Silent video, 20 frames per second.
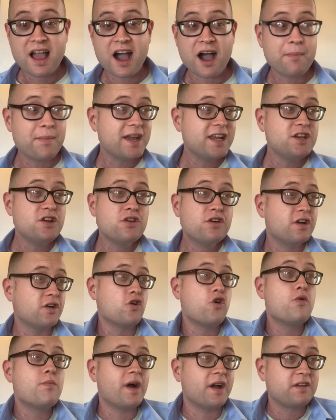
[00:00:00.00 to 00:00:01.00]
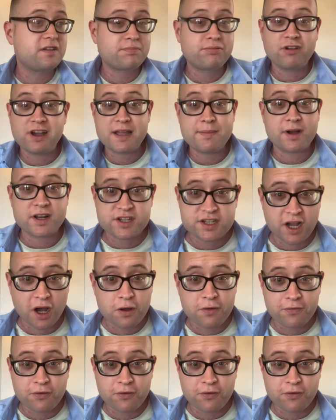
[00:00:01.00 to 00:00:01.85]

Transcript: I mean, you can almost pretty much go